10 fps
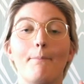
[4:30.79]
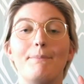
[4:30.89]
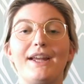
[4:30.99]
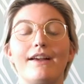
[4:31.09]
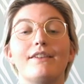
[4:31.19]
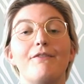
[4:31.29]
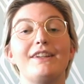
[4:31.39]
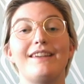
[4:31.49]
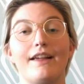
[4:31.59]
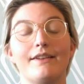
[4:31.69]
Because if
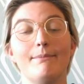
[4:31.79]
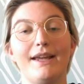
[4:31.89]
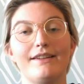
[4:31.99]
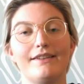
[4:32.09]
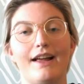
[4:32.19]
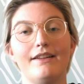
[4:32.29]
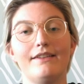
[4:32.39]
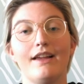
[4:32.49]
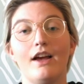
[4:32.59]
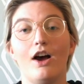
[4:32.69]
it doesn't make
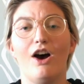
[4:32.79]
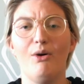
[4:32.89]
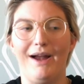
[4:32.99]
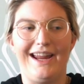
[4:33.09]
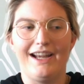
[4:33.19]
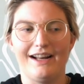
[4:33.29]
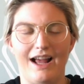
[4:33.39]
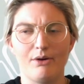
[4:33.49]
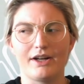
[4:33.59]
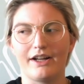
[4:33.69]
sense, oh, I ate an
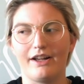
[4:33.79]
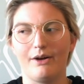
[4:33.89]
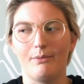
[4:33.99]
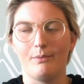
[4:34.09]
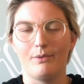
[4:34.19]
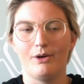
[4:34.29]
hour ago.